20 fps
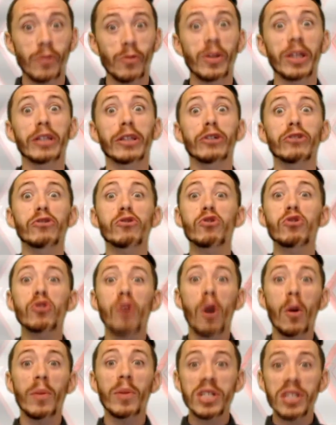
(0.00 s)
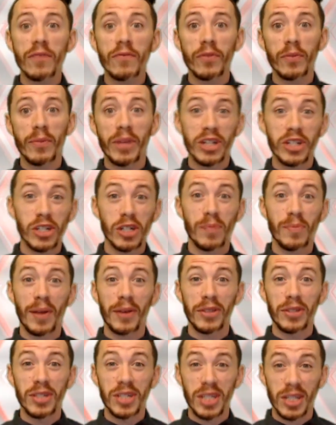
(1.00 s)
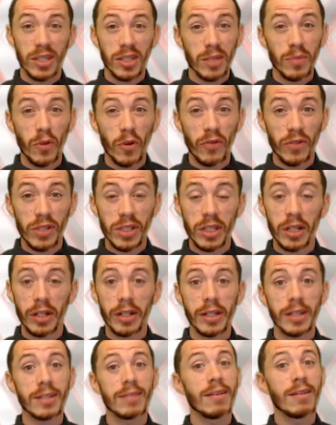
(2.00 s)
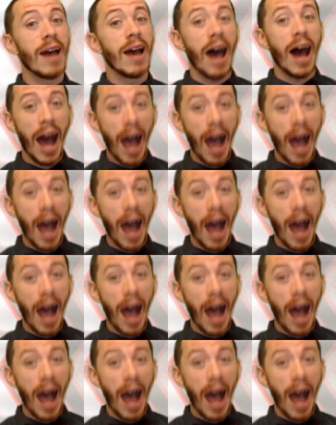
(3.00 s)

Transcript: and we learned so much information about the DC movie series.